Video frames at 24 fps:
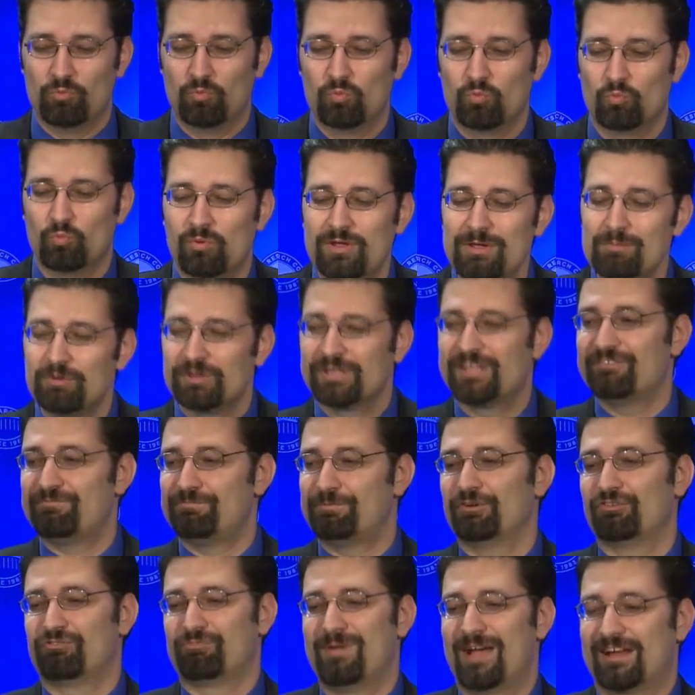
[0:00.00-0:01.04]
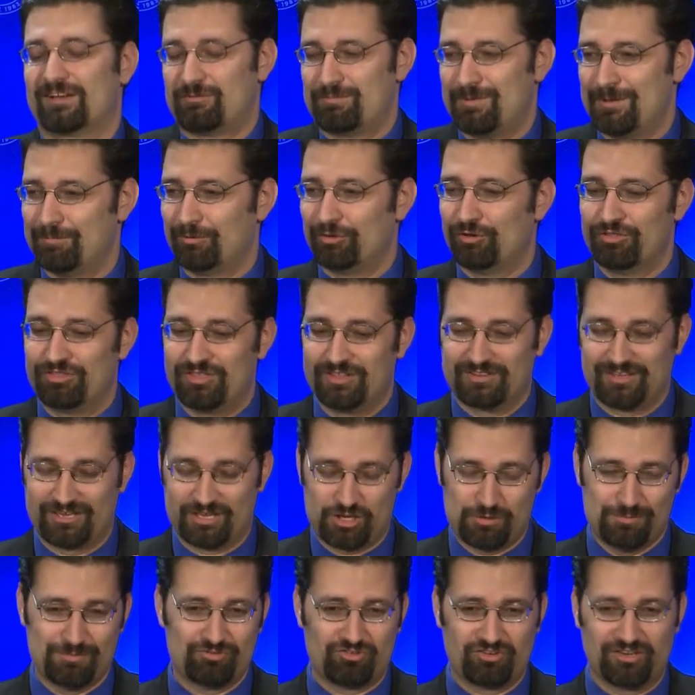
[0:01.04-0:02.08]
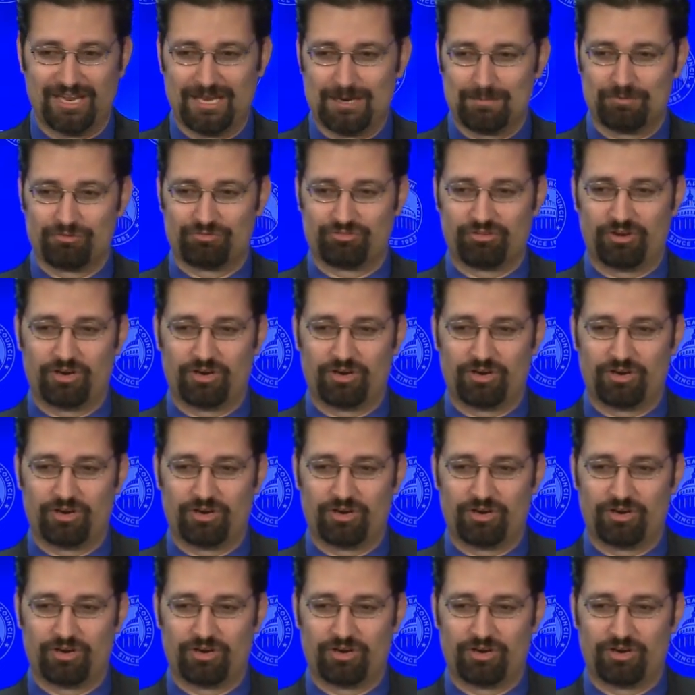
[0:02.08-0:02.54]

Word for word: we will give pushback to people who think that humans and animals